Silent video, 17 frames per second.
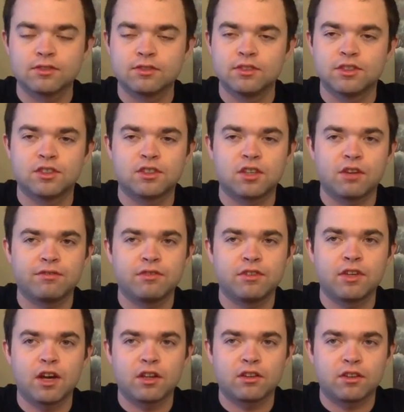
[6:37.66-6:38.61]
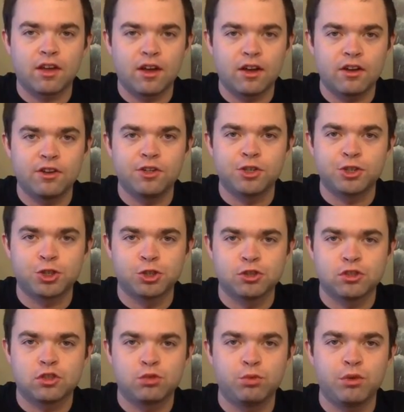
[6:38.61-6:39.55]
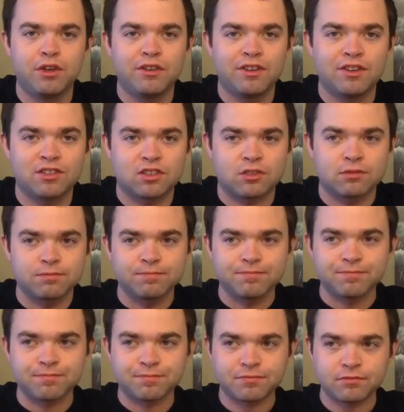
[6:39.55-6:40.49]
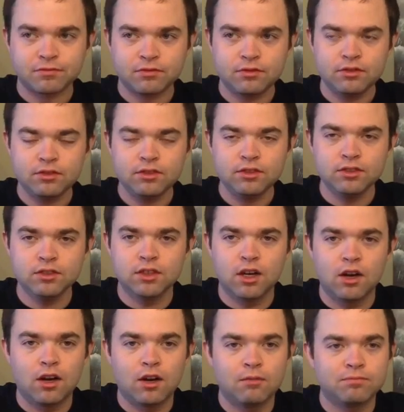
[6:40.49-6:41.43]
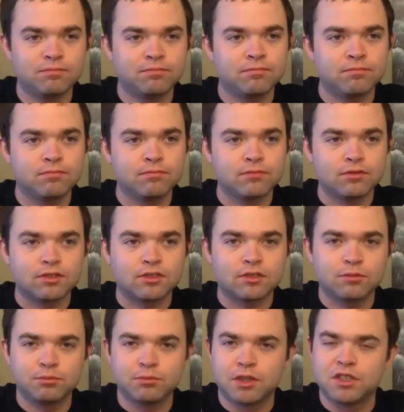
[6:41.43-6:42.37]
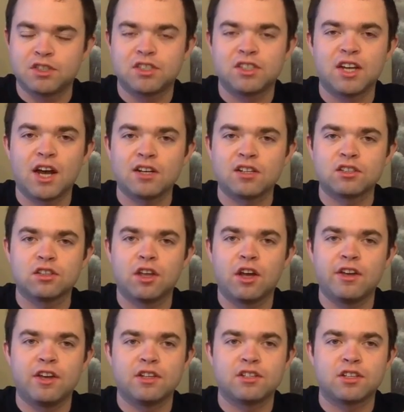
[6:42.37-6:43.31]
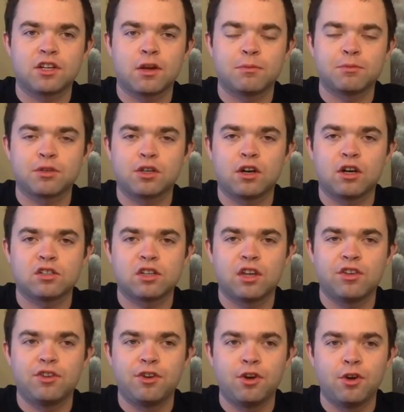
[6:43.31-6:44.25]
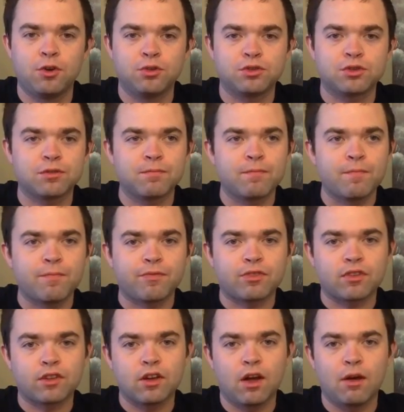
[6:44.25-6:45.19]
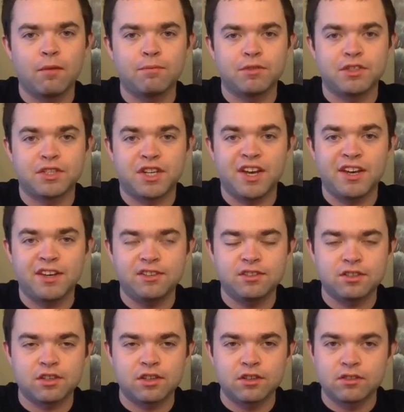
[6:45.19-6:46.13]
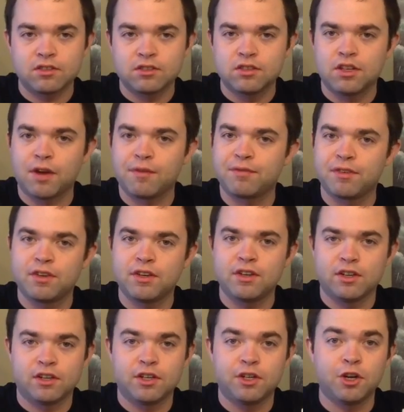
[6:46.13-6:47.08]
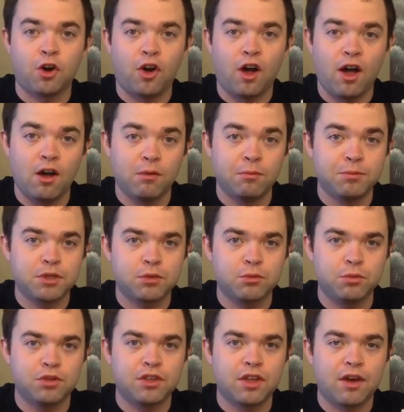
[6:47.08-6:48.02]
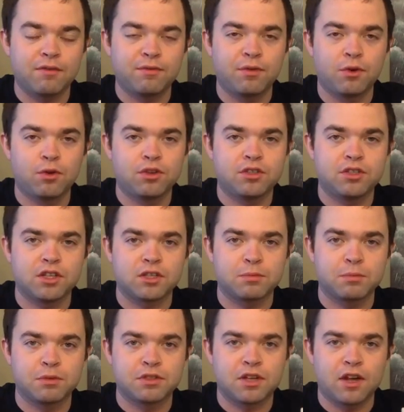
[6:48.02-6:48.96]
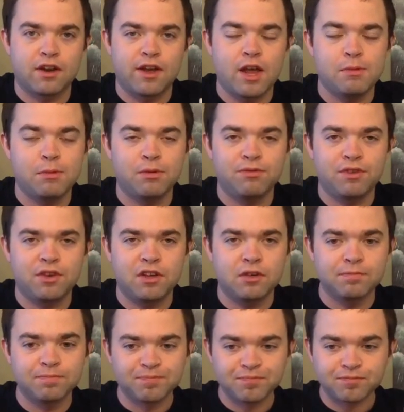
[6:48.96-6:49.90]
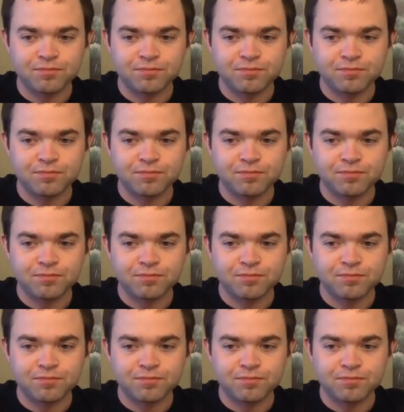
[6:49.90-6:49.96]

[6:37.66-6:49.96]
It's definitely got that initial sweetness, but it's not as light as it comes across on the nose. The taste definitely, helped with that 4 to 6% ABV.